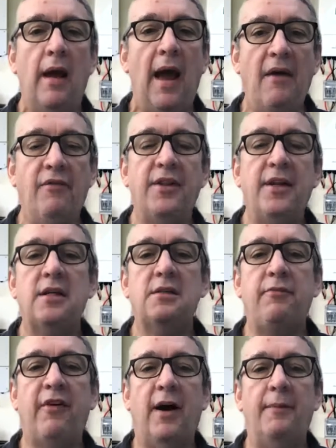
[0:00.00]
Everything is
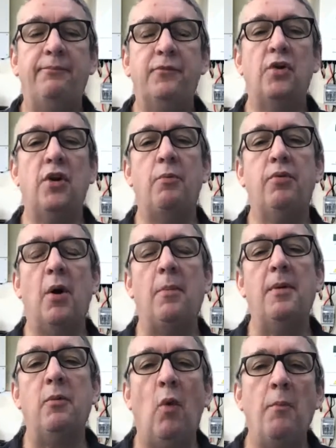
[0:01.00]
fine, no
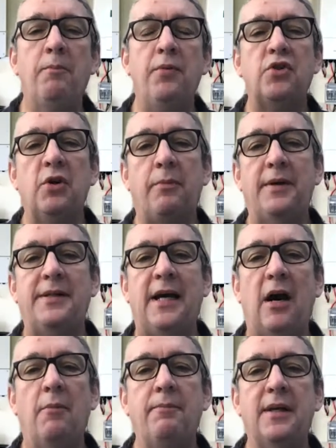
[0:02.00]
problem. It won't boot up and
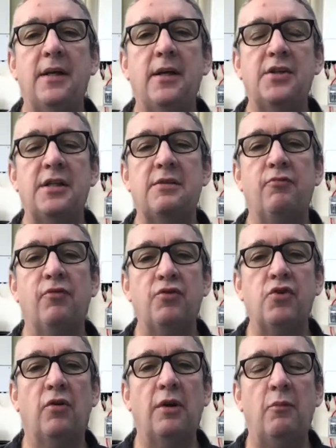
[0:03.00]
down because it's
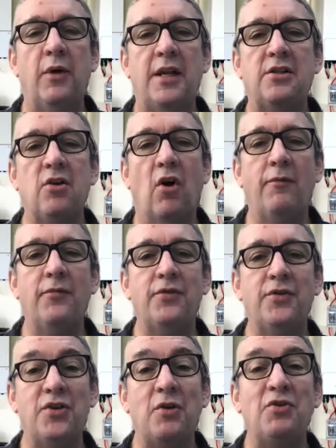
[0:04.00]
drawing, when it's not,
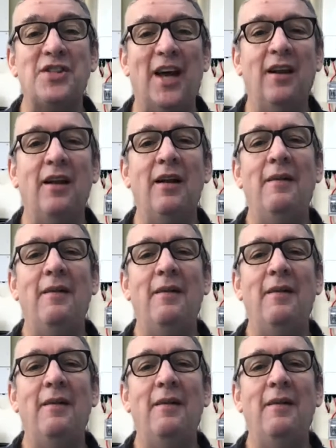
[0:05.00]
there's no sun,